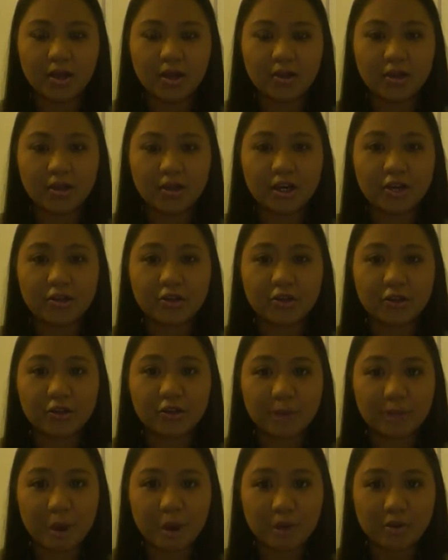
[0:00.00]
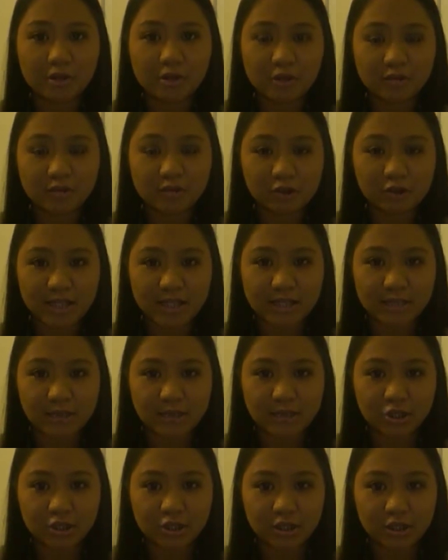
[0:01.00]
There are three modes of
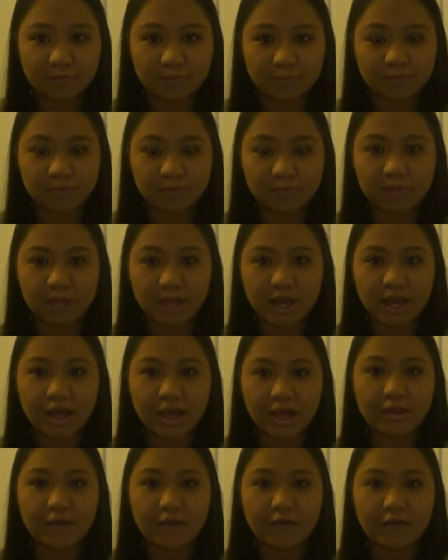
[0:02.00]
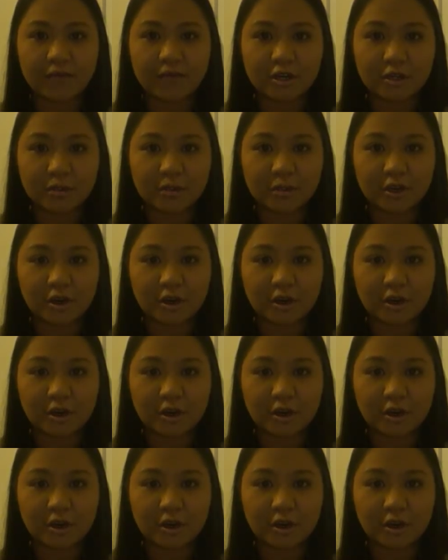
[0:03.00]
transmission. The first one